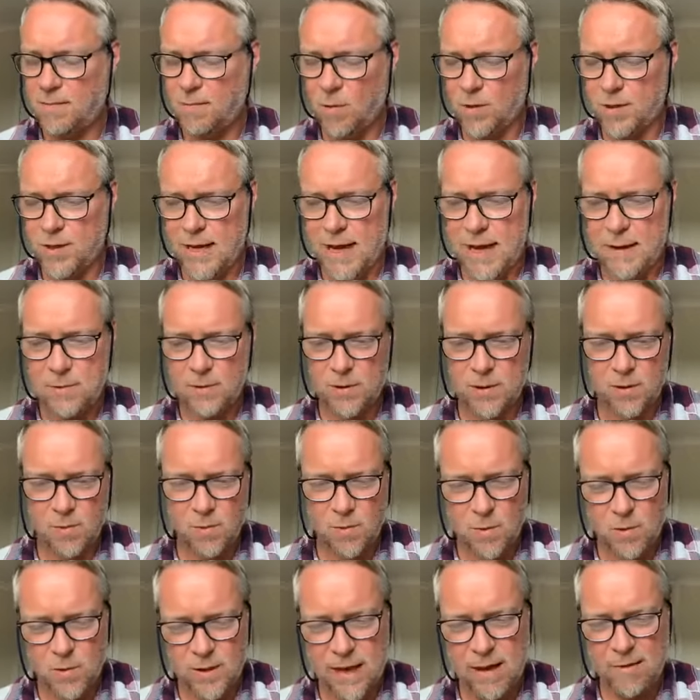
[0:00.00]
wasn't able to
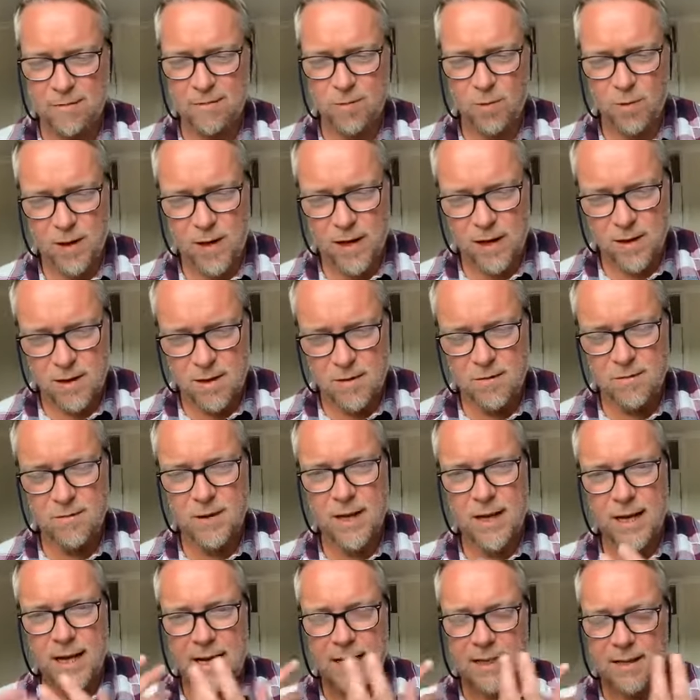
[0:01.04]
walk, kept falling
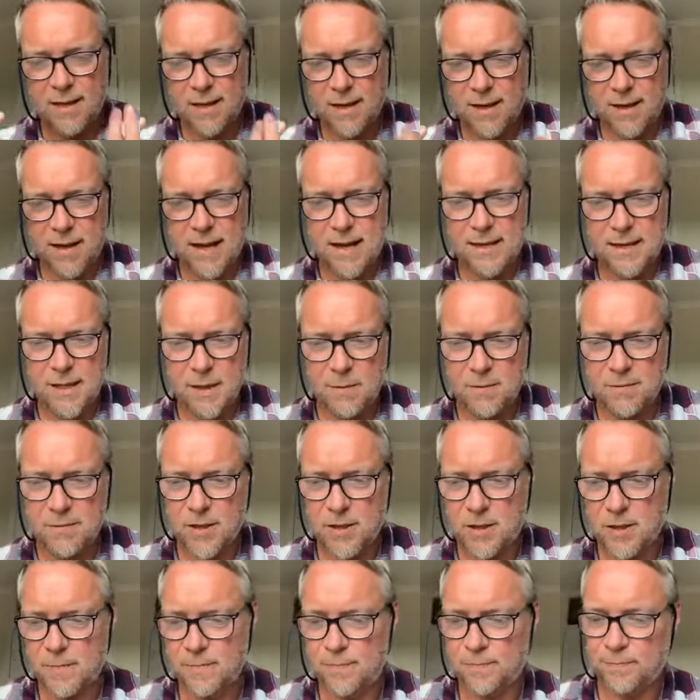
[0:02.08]
over and uh, had double
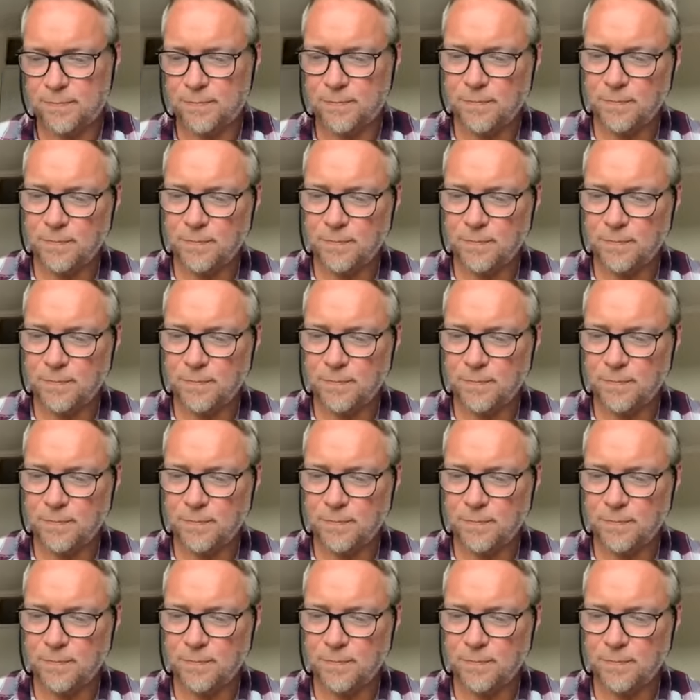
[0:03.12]
vision.